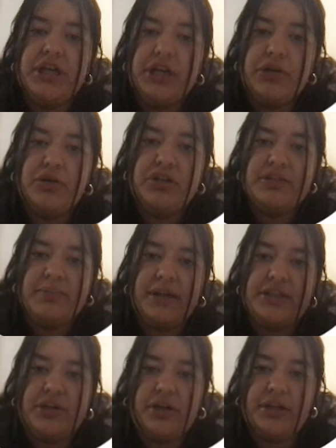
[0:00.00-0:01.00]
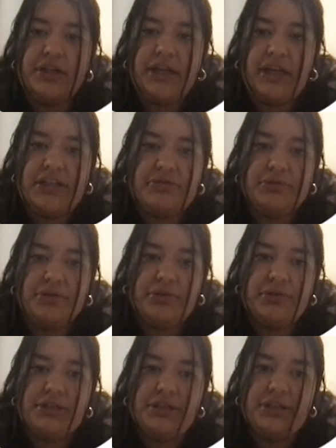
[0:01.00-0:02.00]
in order to bind to RTKs,
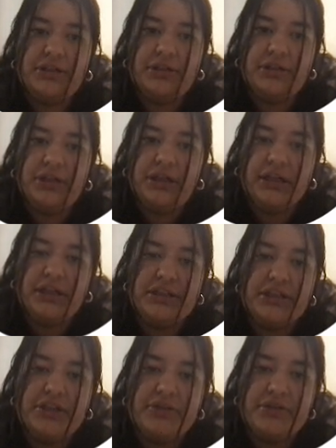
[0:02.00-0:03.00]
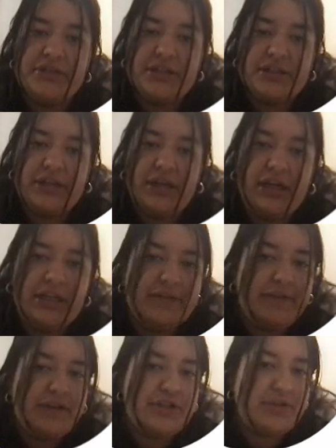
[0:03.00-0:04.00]
resulting in a continuous
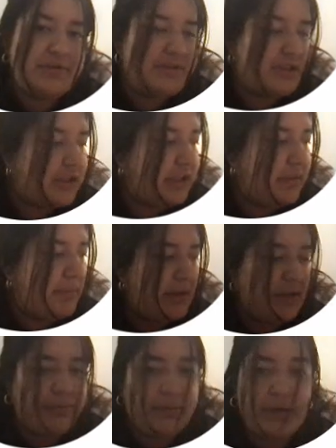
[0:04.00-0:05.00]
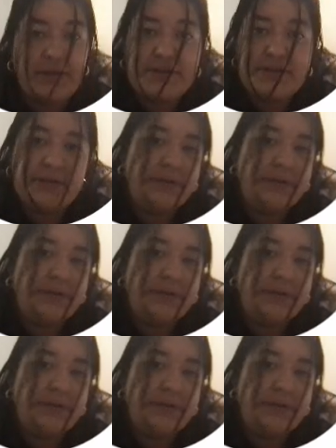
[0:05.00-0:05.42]
activation of signaling pathways.